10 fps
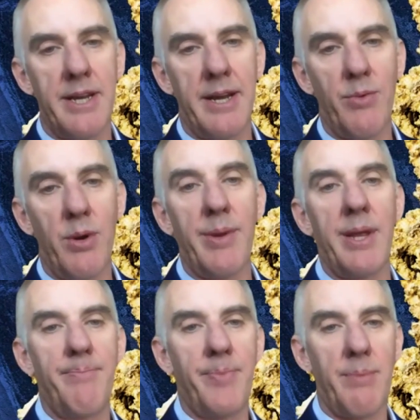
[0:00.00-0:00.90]
We'll
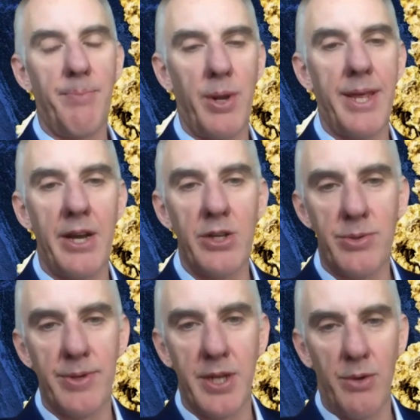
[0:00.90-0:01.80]
be putting
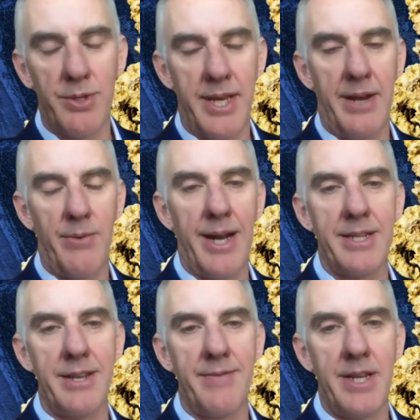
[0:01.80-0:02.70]
those results out
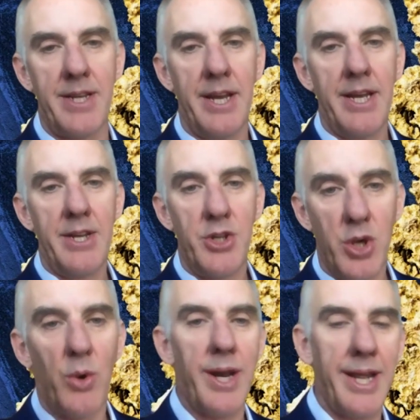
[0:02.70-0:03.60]
relatively
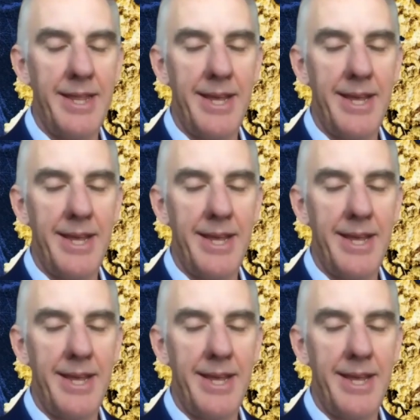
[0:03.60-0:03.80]
shortly.